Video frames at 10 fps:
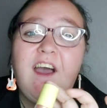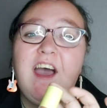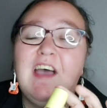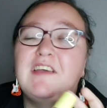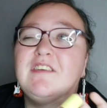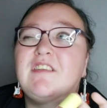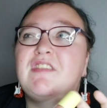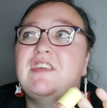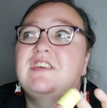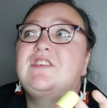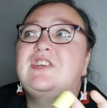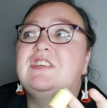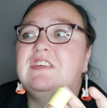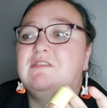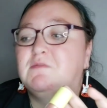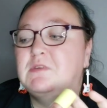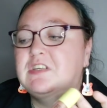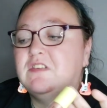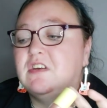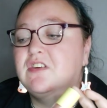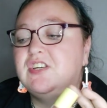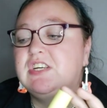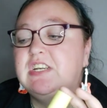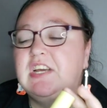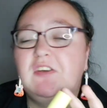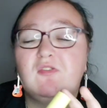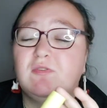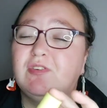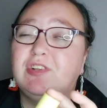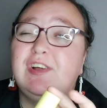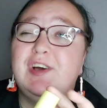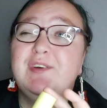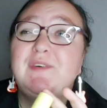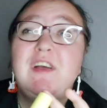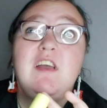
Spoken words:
and this just gives me such a natural glow.